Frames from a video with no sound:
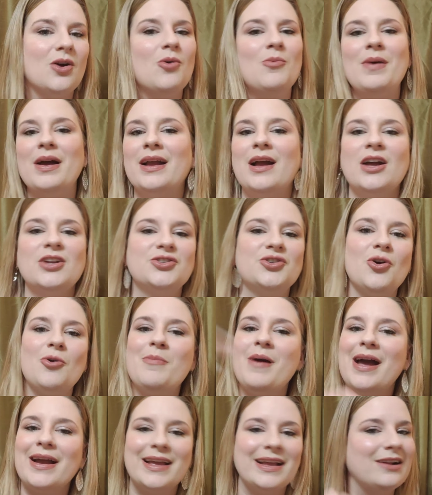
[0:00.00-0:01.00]
oh my gosh, go
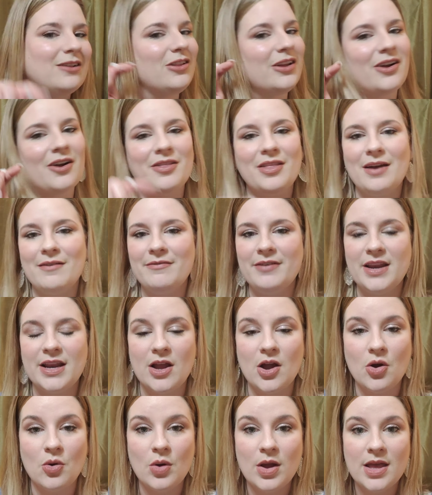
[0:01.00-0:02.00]
back and click on that
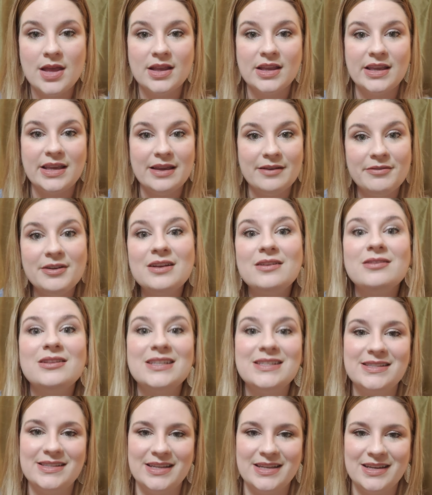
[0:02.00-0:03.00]
video, give it a
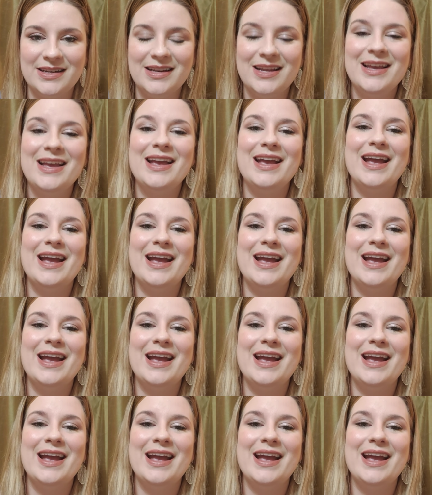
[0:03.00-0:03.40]
listen,